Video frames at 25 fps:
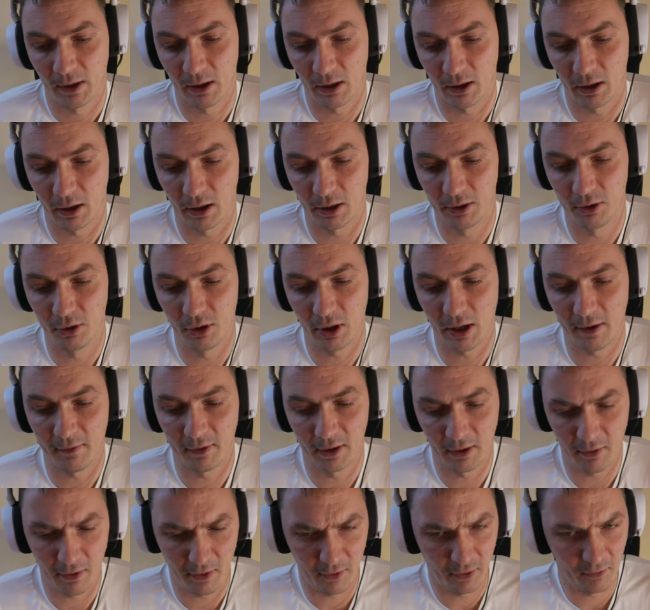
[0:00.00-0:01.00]
I do have
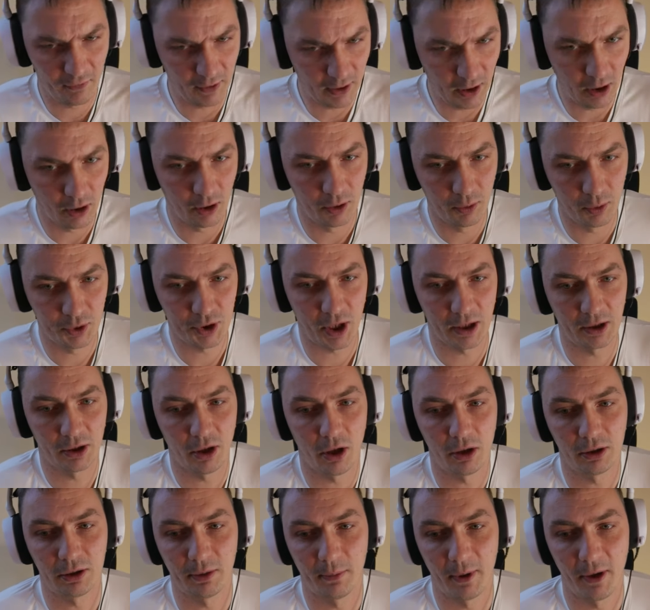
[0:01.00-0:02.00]
another video in which I
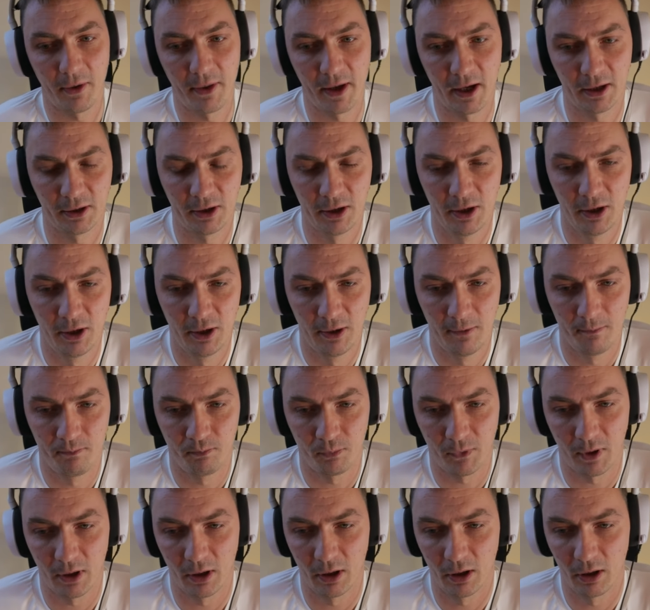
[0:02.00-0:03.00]
talked about
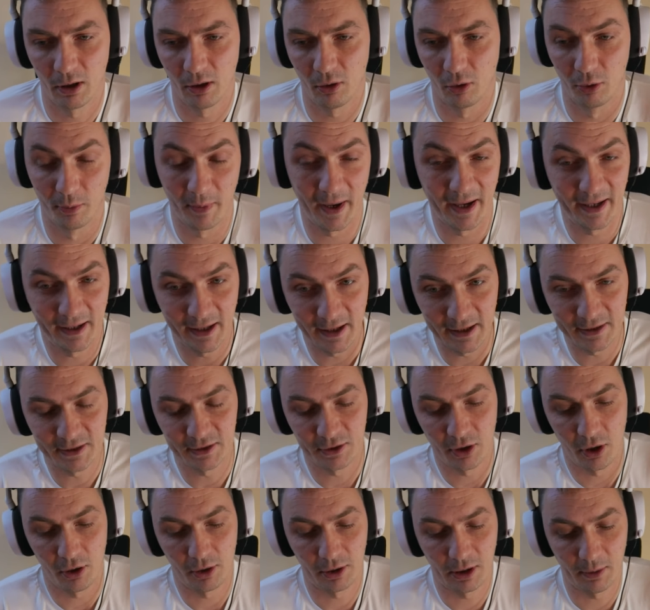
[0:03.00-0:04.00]
that, or my guest
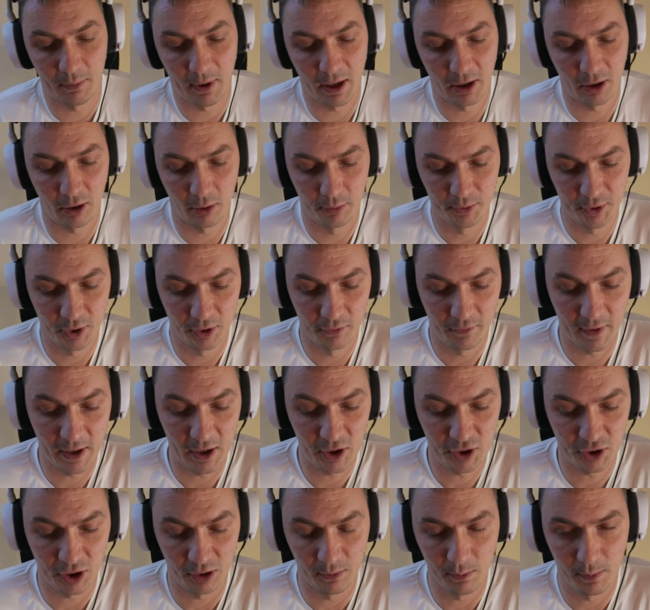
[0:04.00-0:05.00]
talked about
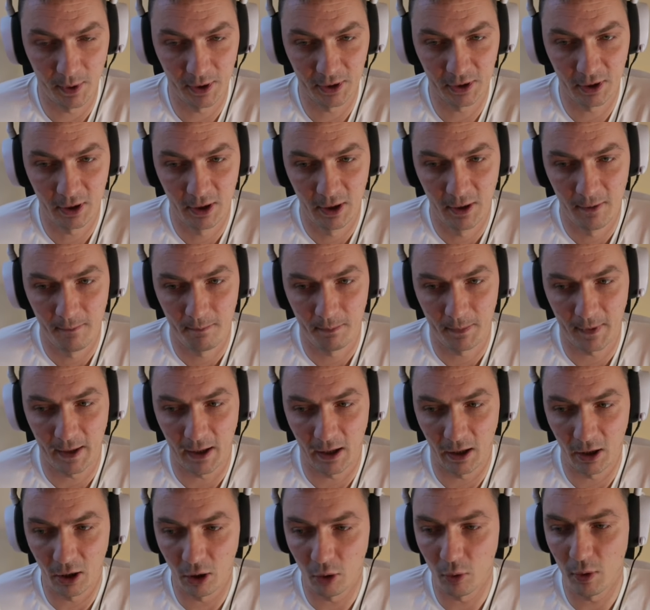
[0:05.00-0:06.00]
observation, but
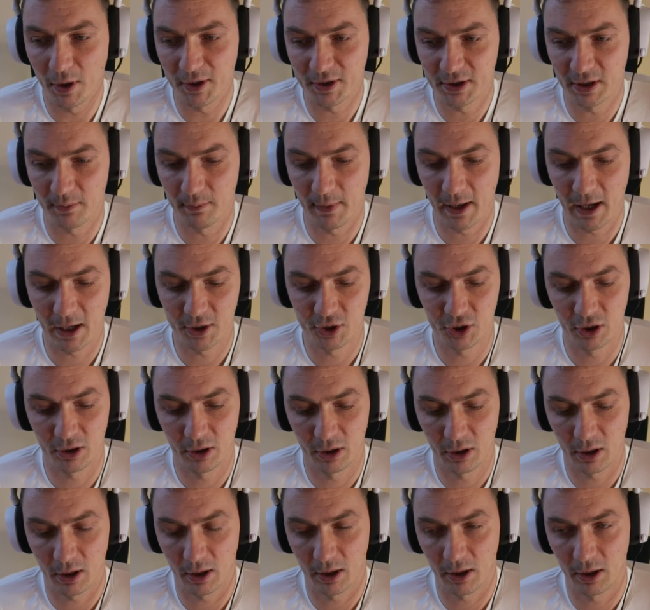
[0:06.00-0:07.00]
I always imagine
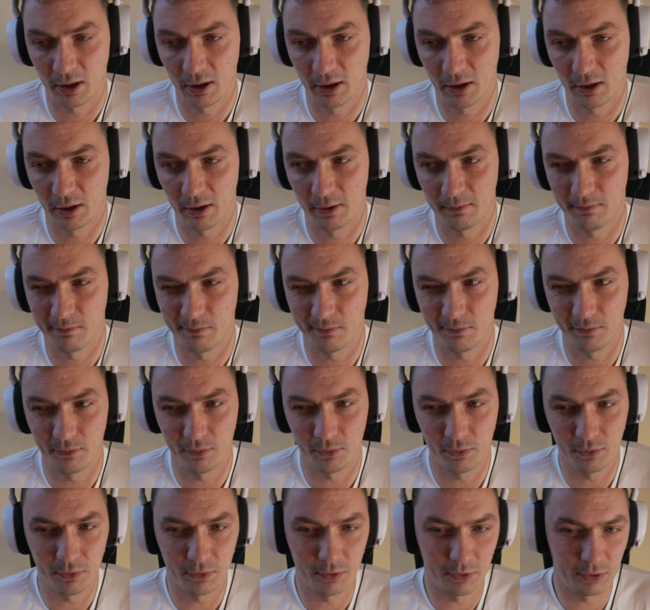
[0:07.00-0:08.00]

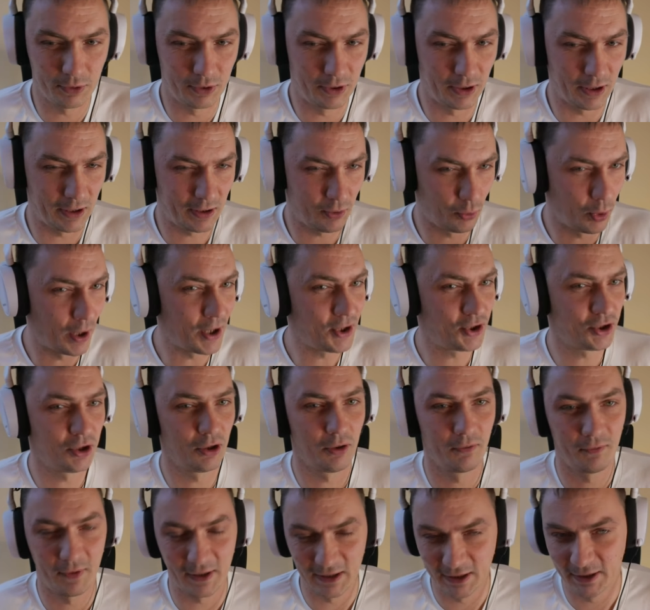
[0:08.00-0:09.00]
the question
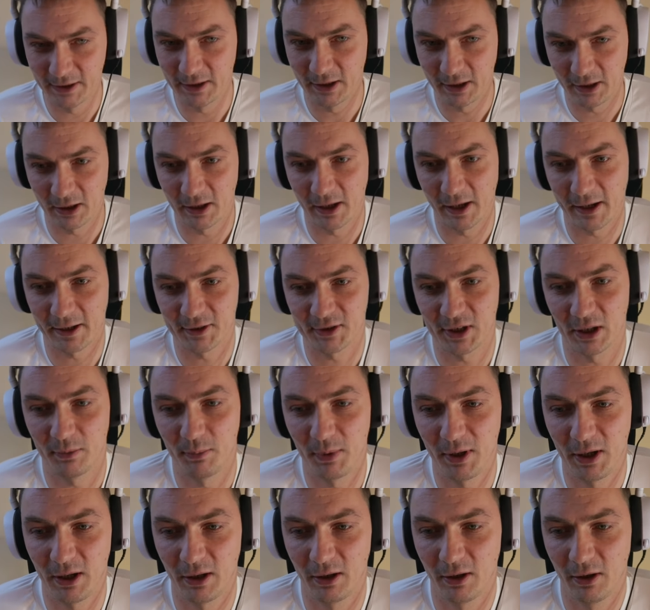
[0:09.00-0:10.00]
of validity, like I said,
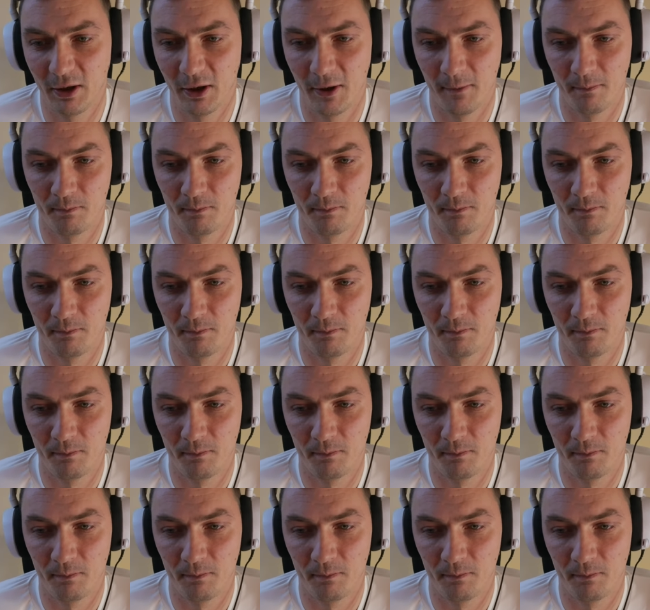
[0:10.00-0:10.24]
being